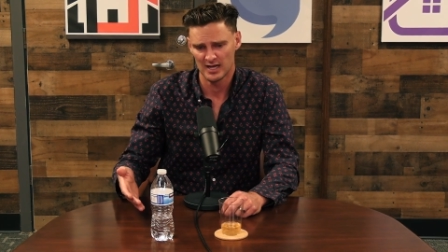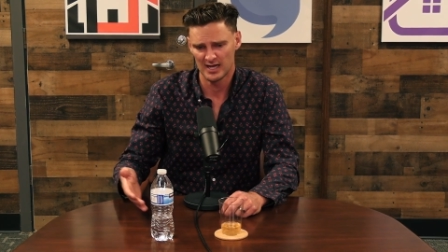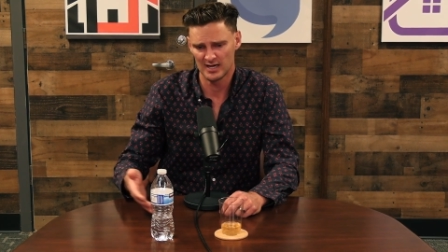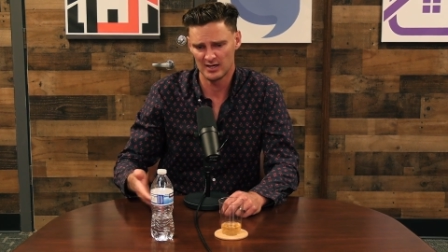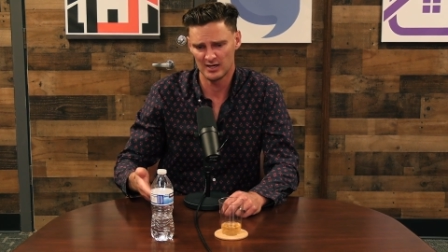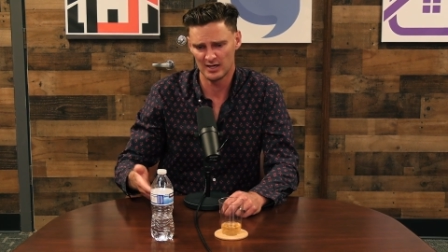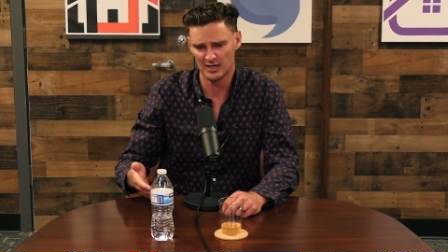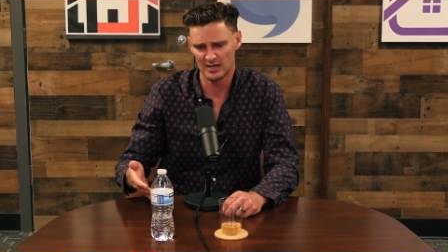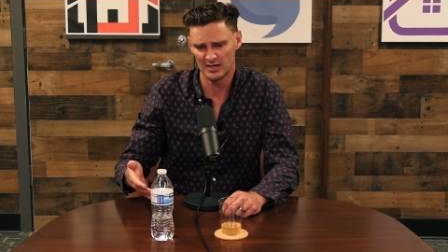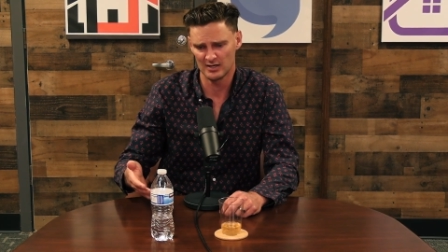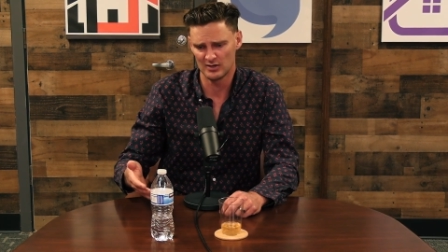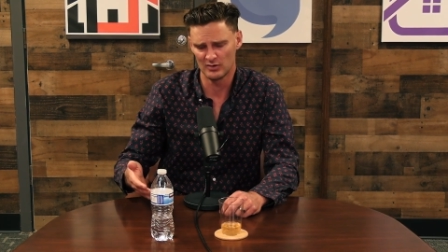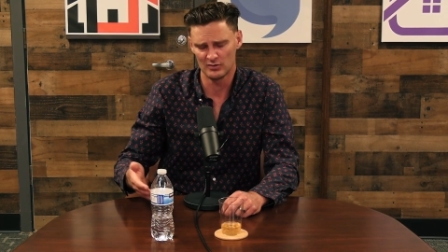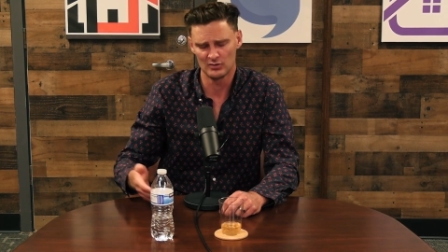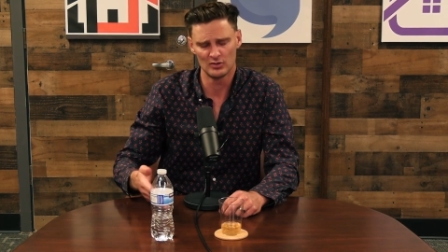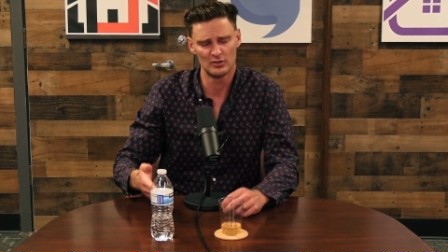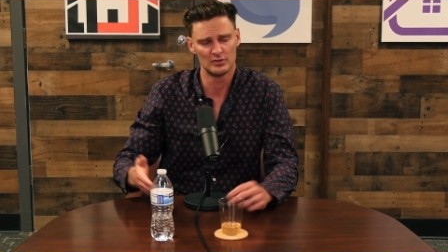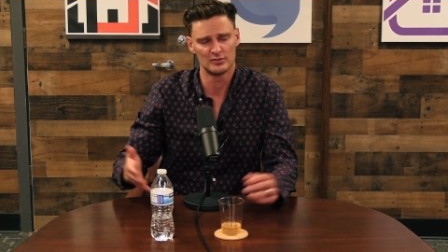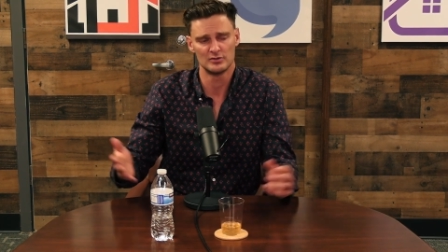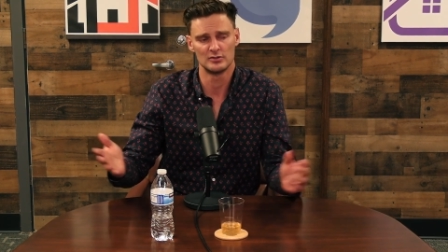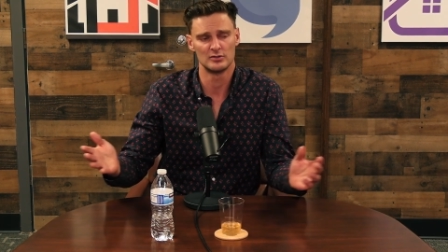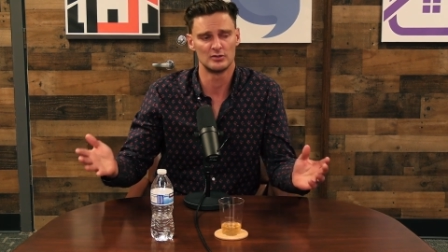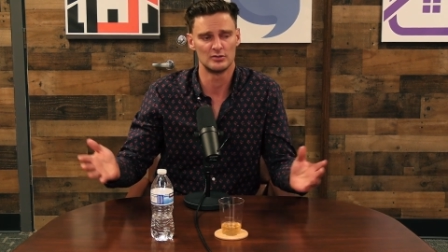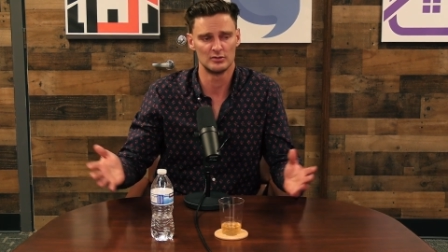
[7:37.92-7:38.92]
and you know,
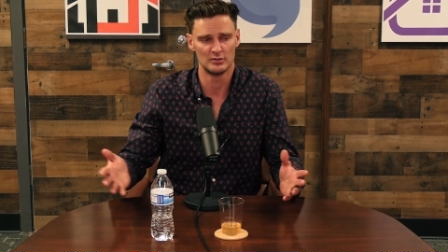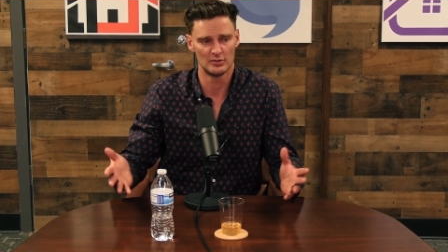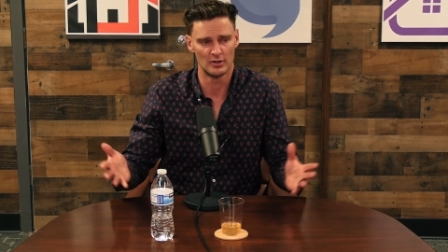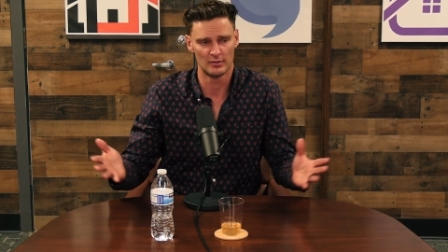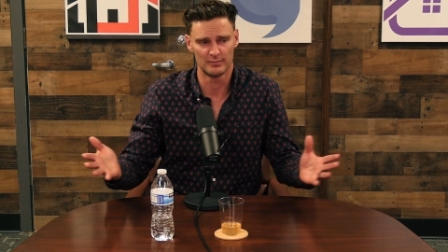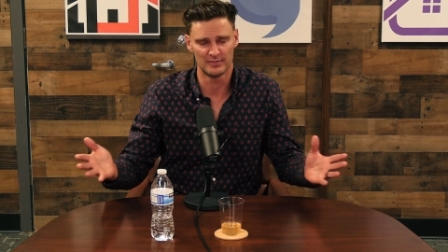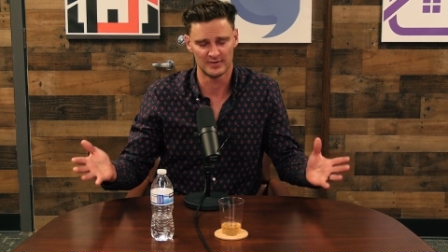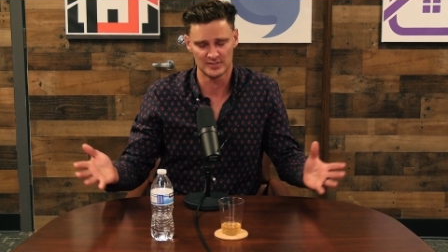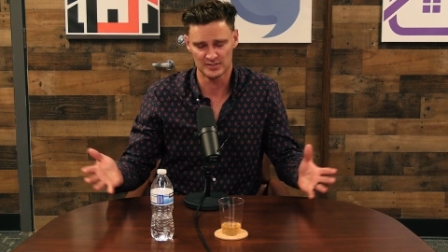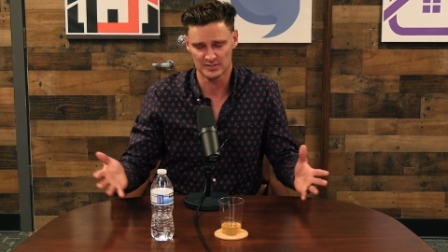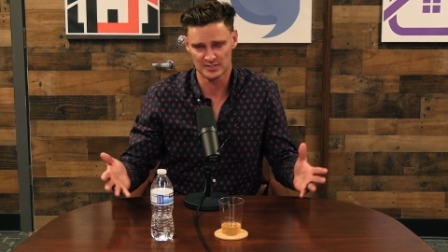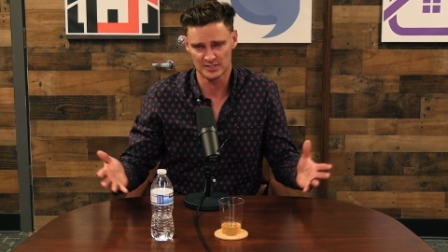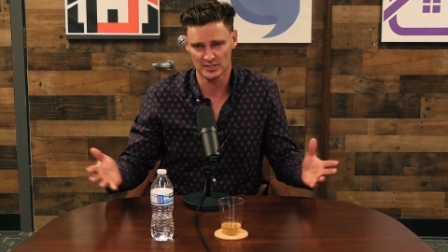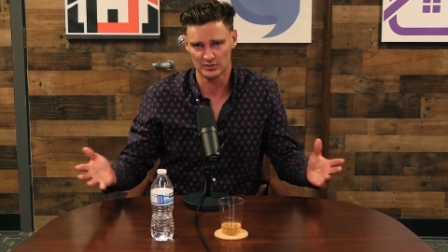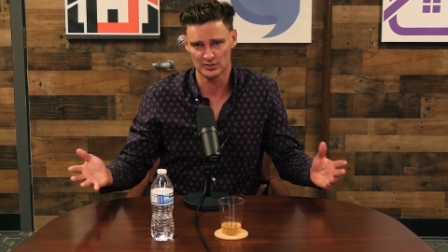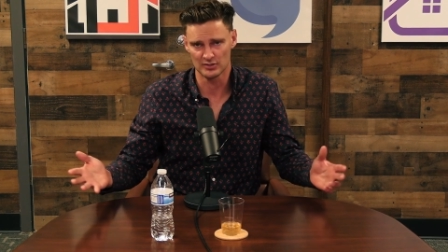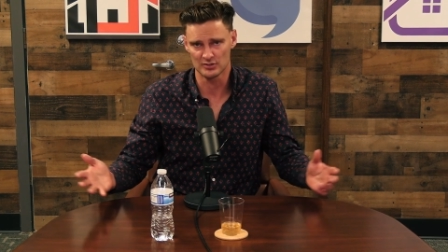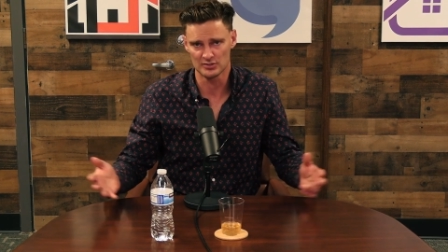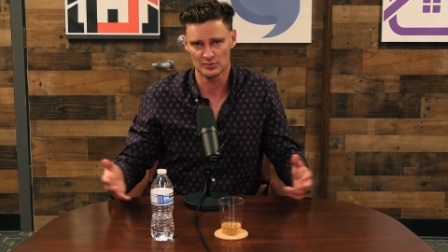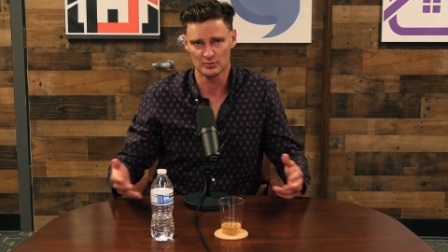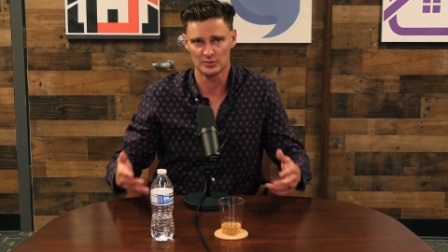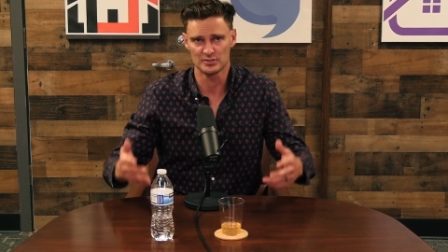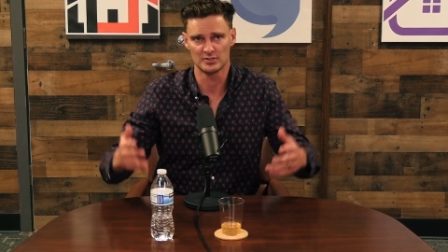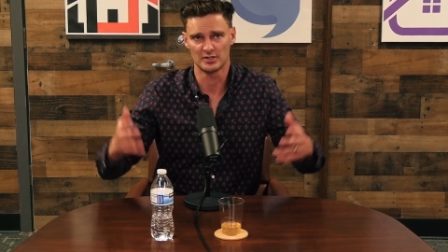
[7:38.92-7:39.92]
no offense to
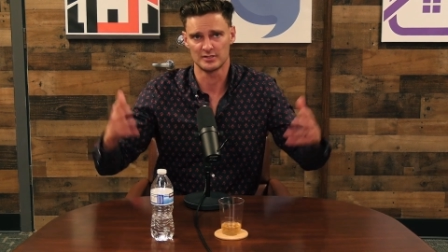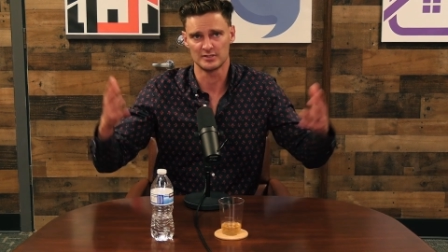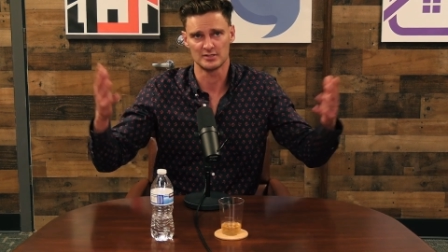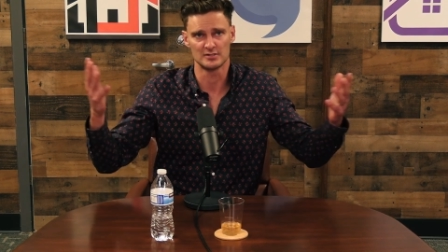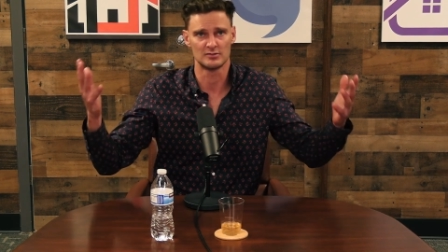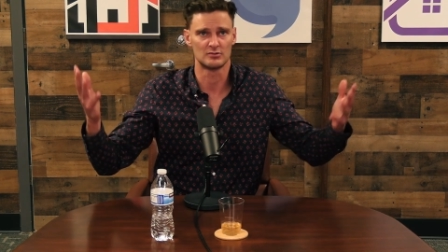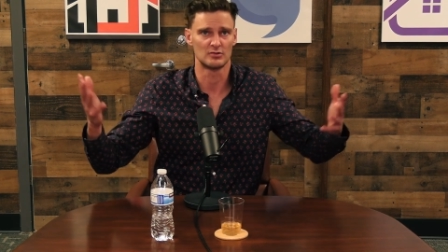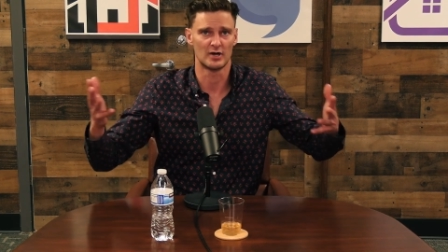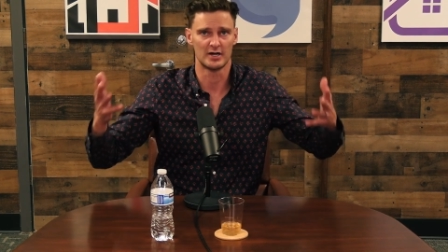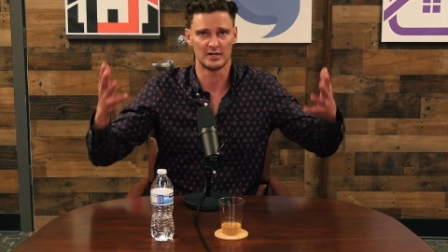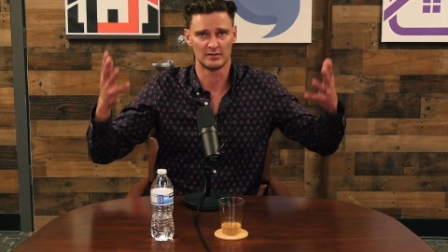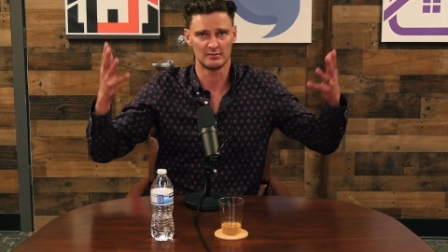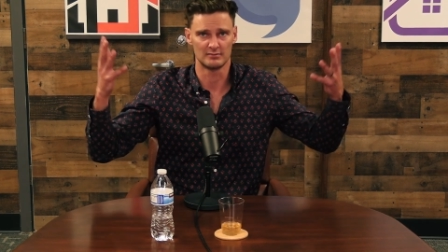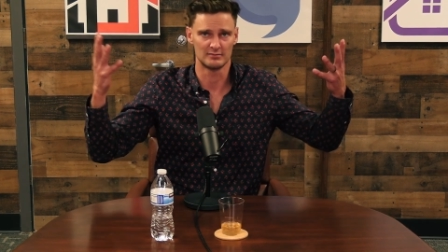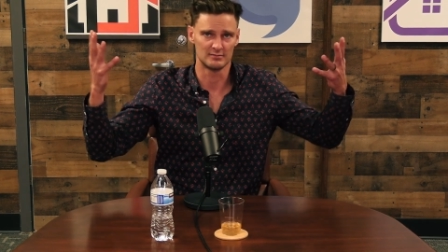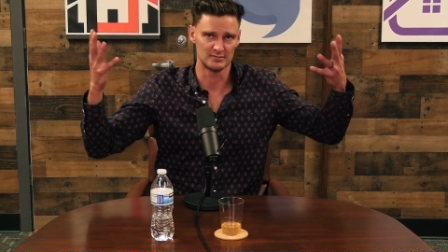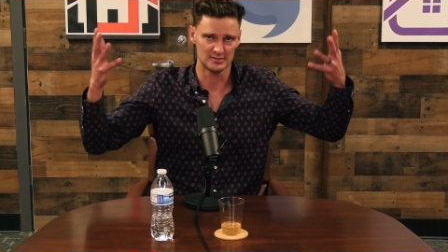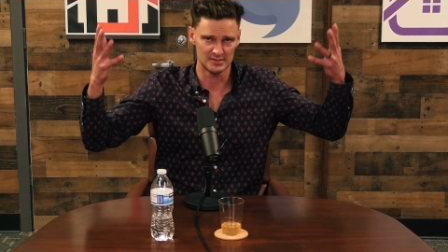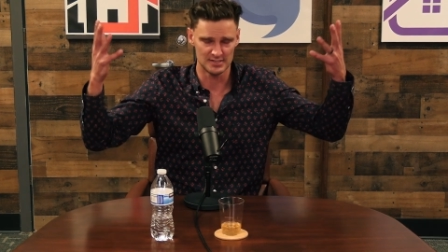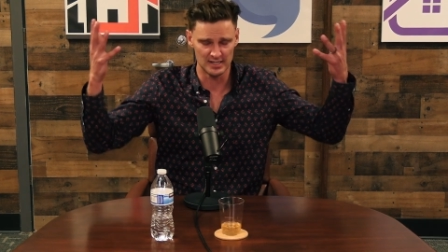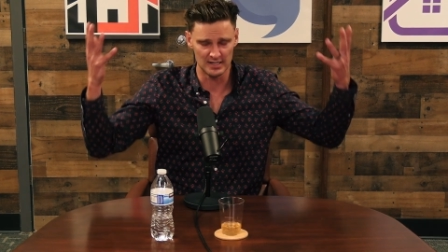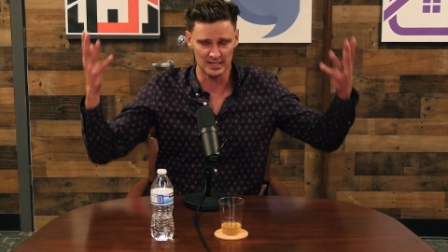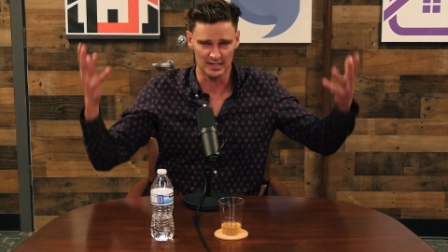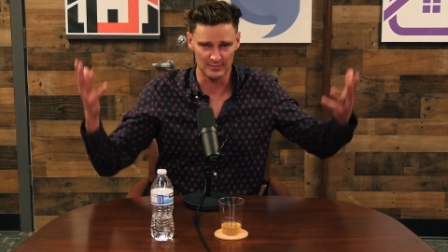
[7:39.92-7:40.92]
Syracuse, it wasn't like this great
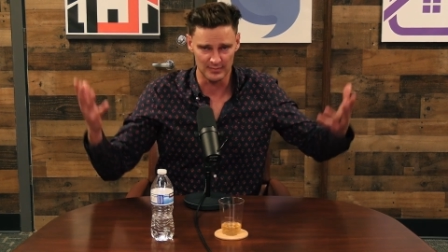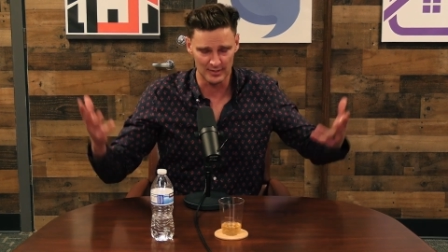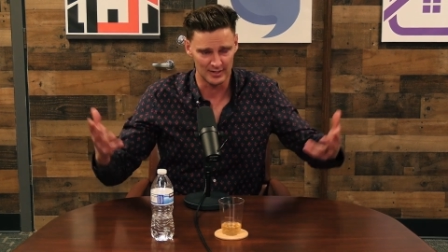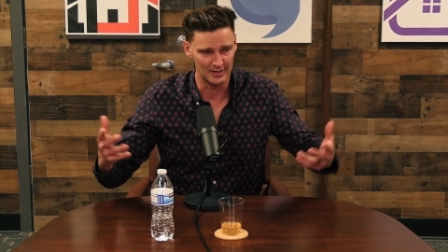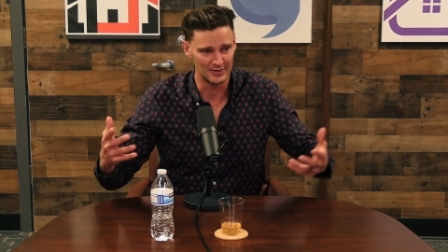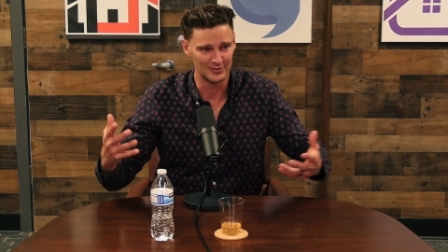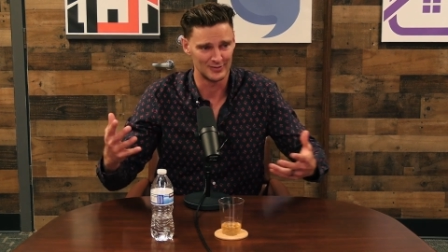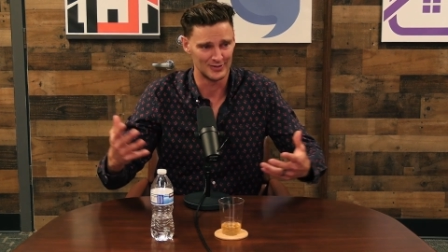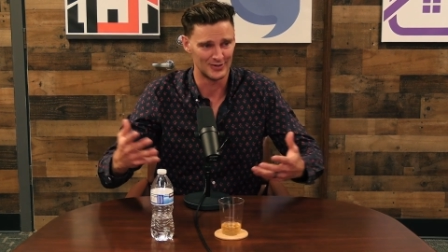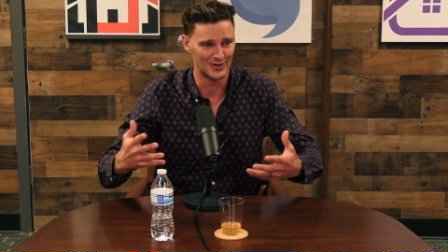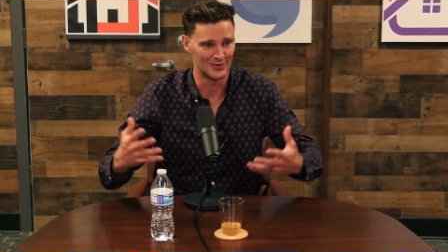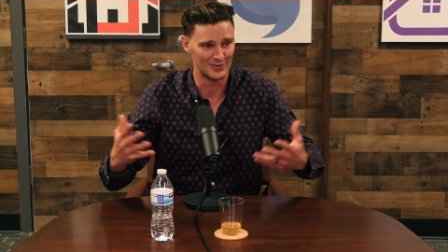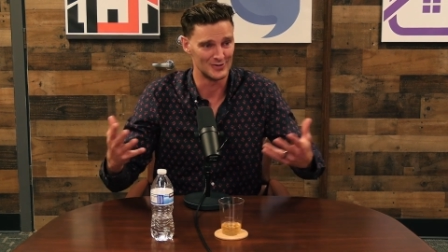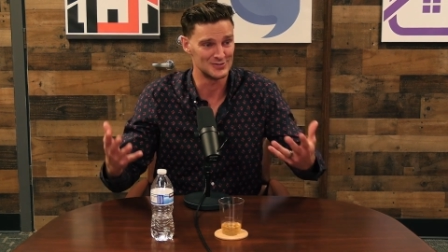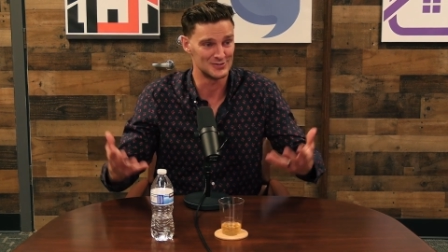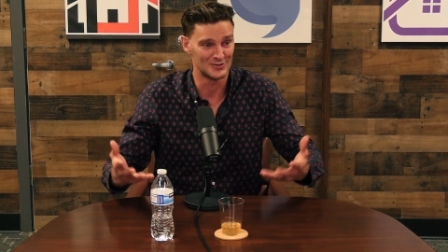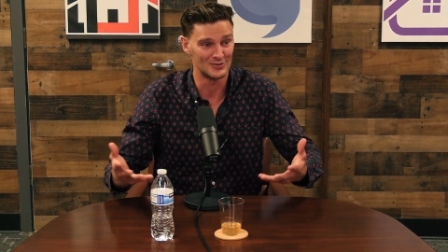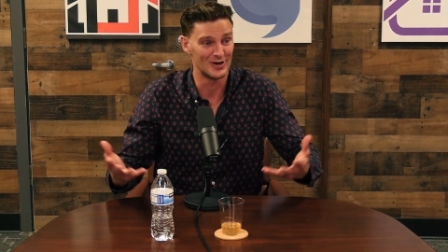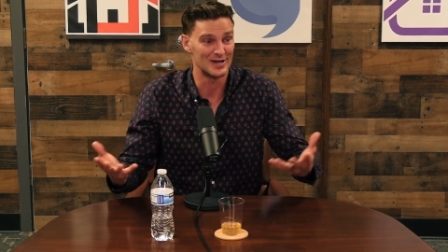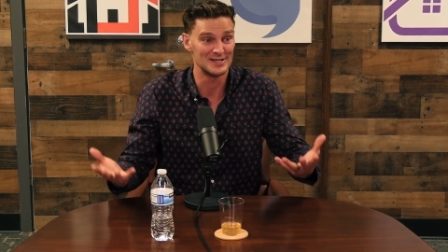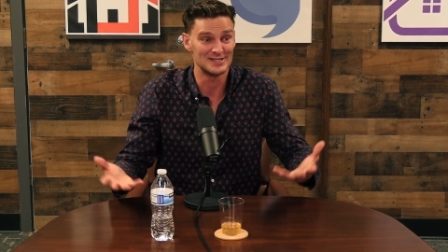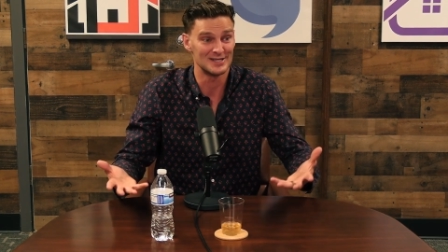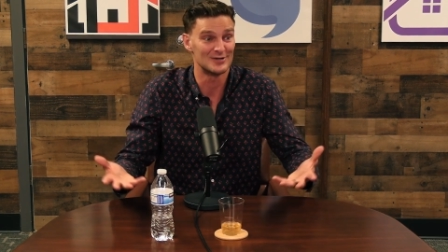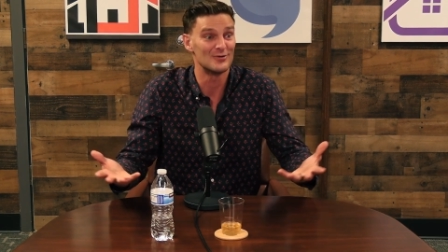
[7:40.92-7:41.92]
city, but it, you know, it's a
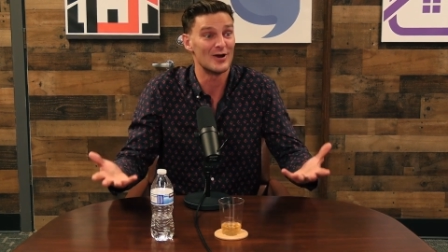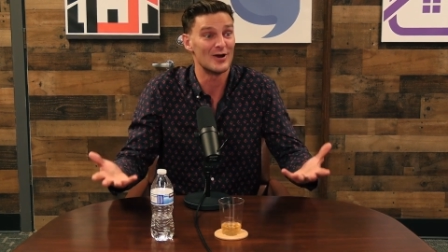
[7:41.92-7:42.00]
great, it's a